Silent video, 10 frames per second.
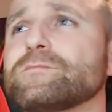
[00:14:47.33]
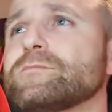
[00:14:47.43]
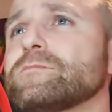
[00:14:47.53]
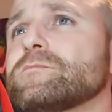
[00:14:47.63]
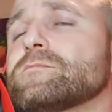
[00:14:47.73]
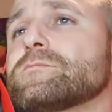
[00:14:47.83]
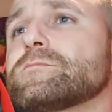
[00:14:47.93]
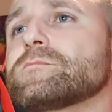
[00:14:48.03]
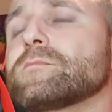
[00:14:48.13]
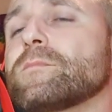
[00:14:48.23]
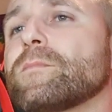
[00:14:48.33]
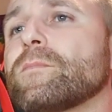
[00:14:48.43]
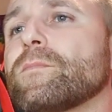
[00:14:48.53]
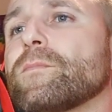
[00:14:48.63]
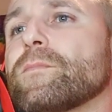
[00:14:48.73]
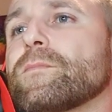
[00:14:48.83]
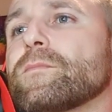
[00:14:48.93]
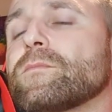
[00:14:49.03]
[no speech]